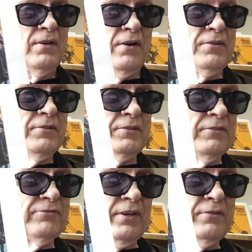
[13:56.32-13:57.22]
Or the
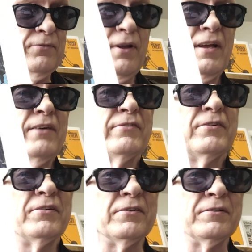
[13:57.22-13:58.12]
girlfriend. Whatever
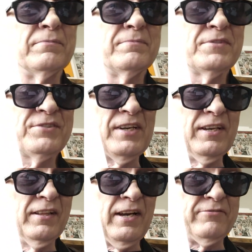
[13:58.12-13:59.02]
your state
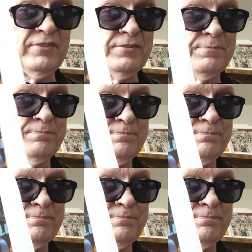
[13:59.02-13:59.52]
of life is.